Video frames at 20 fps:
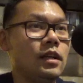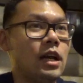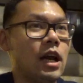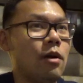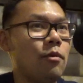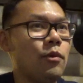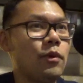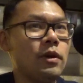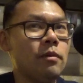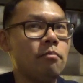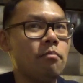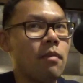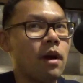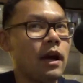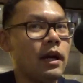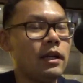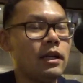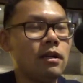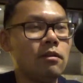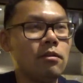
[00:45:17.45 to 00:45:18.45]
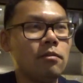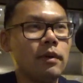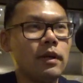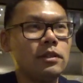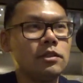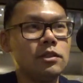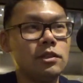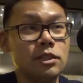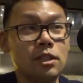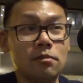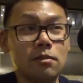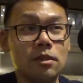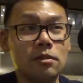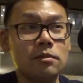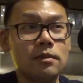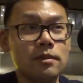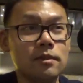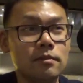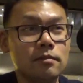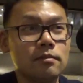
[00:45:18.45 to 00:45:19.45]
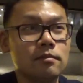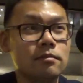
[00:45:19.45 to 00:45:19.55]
I wouldn't mind coming back to the suburbs.